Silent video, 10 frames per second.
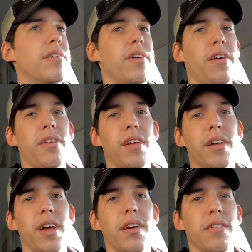was
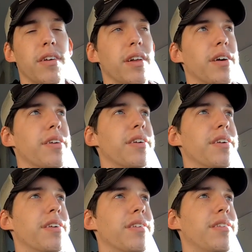asking
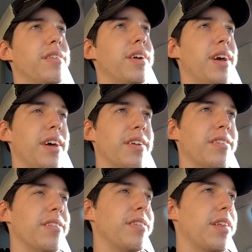1800
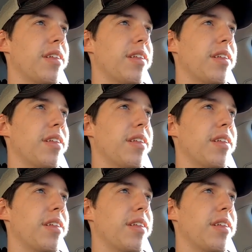and